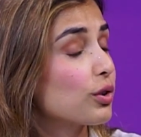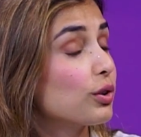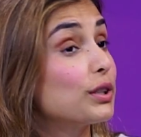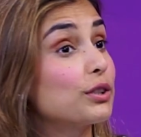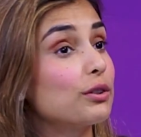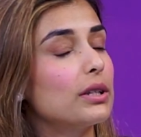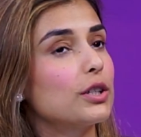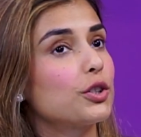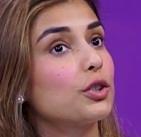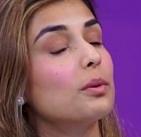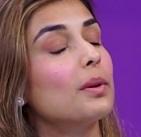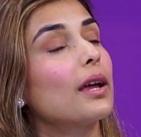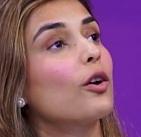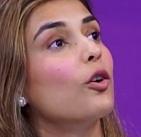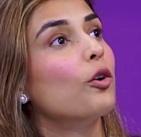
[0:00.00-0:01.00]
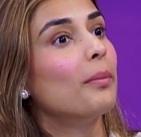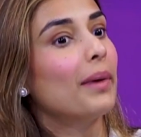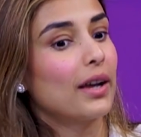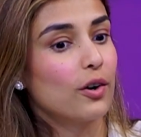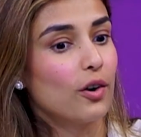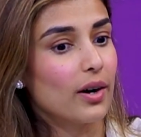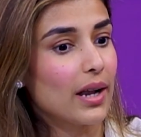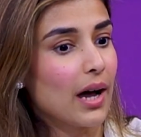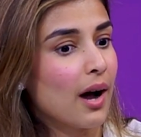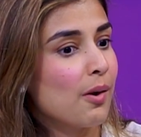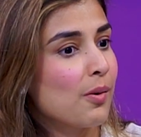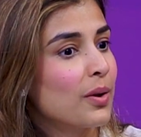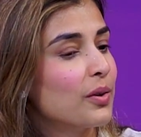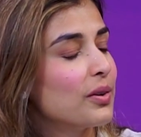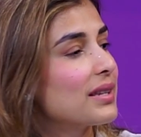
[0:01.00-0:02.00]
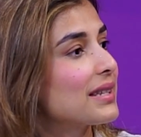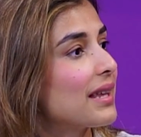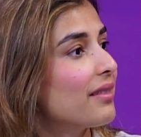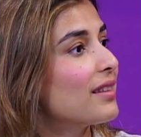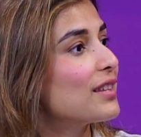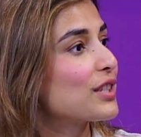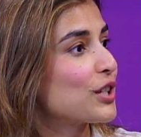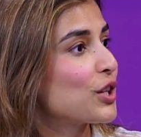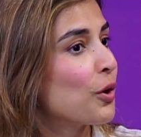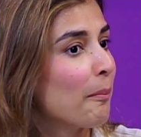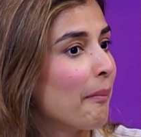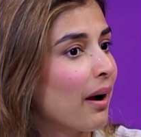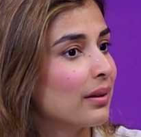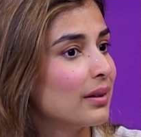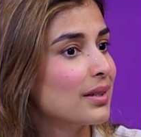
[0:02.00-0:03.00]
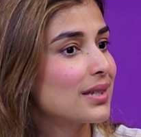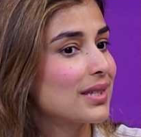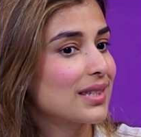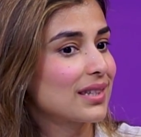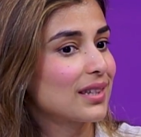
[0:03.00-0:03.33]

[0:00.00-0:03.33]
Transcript: also initially like, oh my god, how are we going to send this humongous